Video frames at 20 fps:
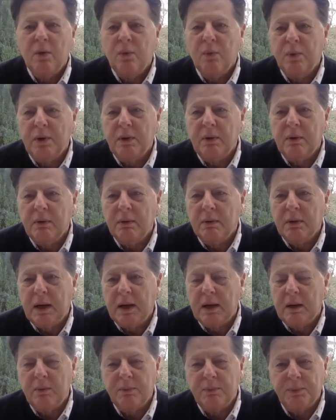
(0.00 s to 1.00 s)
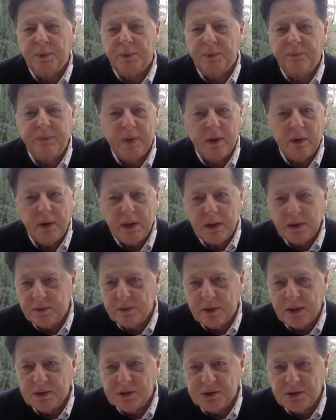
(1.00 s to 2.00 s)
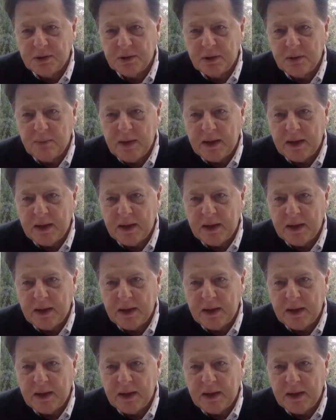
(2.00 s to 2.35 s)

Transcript: We're very interested in